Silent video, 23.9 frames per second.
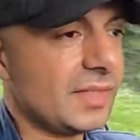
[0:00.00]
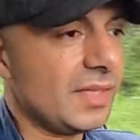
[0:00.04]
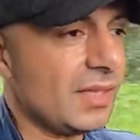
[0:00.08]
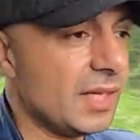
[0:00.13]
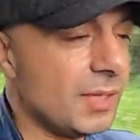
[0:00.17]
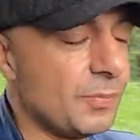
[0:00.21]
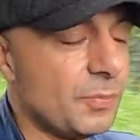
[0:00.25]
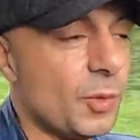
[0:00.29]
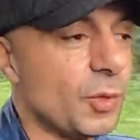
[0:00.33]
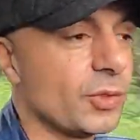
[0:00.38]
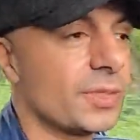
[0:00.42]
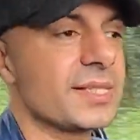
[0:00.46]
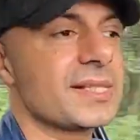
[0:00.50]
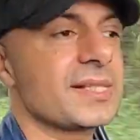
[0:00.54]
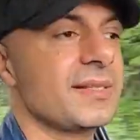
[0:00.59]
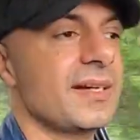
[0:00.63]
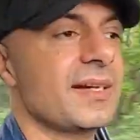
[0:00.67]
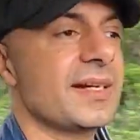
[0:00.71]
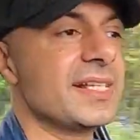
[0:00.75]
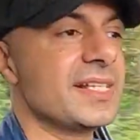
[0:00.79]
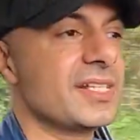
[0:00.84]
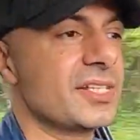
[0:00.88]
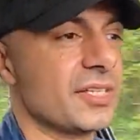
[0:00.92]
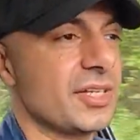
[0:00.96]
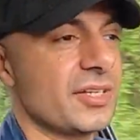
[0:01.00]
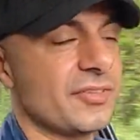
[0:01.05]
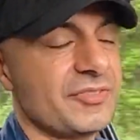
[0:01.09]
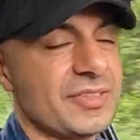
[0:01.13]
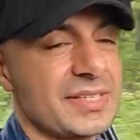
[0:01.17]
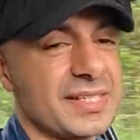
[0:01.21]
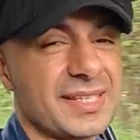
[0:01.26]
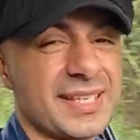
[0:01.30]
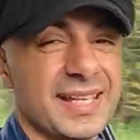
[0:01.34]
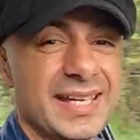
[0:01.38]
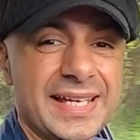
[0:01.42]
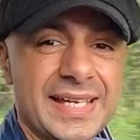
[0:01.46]
I bought the sliding
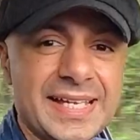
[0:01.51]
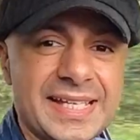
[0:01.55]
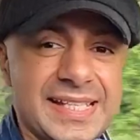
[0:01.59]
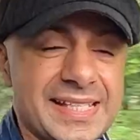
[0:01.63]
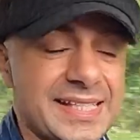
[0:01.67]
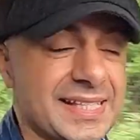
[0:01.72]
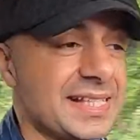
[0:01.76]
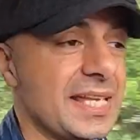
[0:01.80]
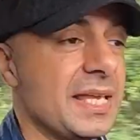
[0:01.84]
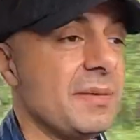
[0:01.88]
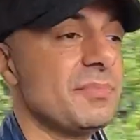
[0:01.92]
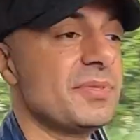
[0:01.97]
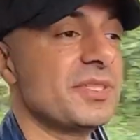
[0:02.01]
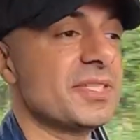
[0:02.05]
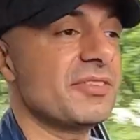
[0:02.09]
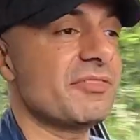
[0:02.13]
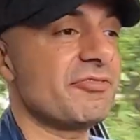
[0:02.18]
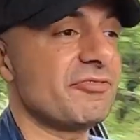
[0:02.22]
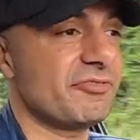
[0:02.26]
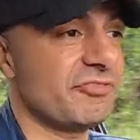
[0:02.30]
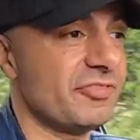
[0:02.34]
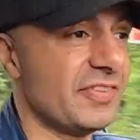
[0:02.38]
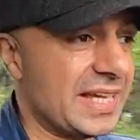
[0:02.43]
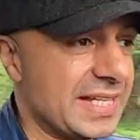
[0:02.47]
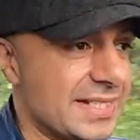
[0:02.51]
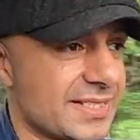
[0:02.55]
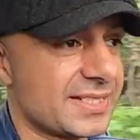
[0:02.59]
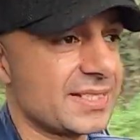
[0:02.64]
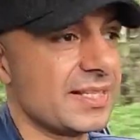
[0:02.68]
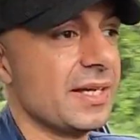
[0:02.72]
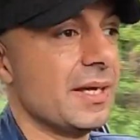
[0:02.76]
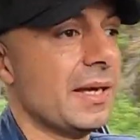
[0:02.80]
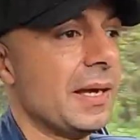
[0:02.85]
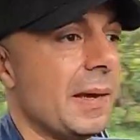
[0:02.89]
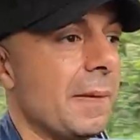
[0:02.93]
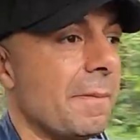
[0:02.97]
surface. It seemed to fit
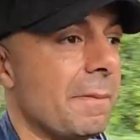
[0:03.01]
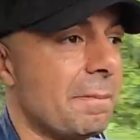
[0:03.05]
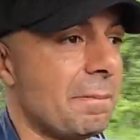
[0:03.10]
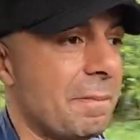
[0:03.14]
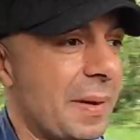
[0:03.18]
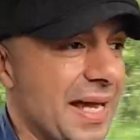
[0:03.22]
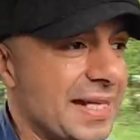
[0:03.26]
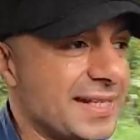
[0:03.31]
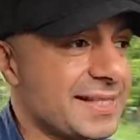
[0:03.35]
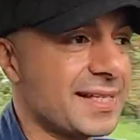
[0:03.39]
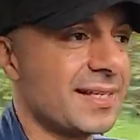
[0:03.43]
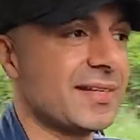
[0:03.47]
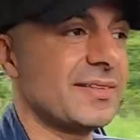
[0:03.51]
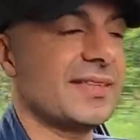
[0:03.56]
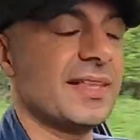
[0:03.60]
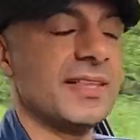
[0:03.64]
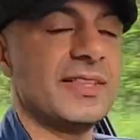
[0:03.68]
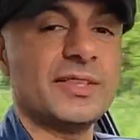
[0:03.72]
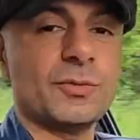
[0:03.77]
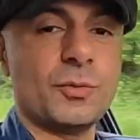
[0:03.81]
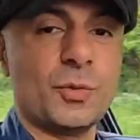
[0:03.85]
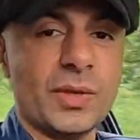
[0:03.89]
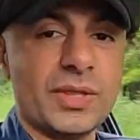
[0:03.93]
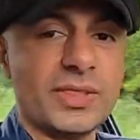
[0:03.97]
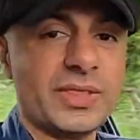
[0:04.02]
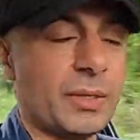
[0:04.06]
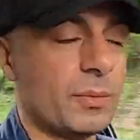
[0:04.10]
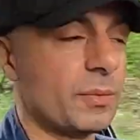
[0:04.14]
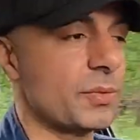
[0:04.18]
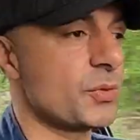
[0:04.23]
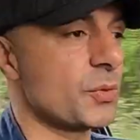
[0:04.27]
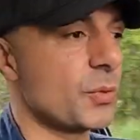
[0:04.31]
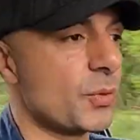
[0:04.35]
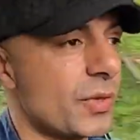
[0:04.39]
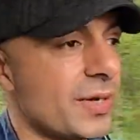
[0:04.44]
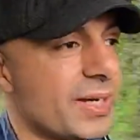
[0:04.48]
better than the one that
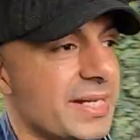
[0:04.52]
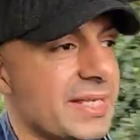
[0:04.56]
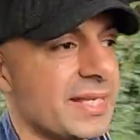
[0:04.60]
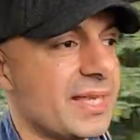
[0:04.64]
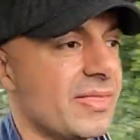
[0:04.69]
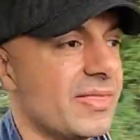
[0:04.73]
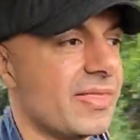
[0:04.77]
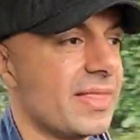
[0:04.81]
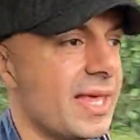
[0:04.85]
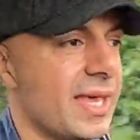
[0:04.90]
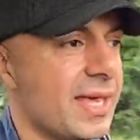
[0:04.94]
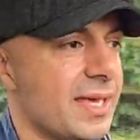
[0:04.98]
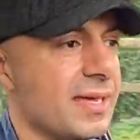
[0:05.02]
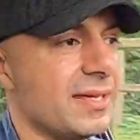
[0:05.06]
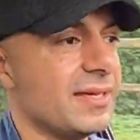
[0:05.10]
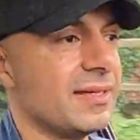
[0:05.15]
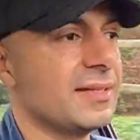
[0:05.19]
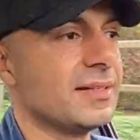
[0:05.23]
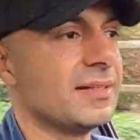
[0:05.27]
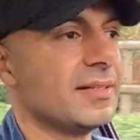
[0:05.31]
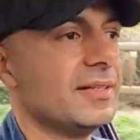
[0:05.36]
was already in there,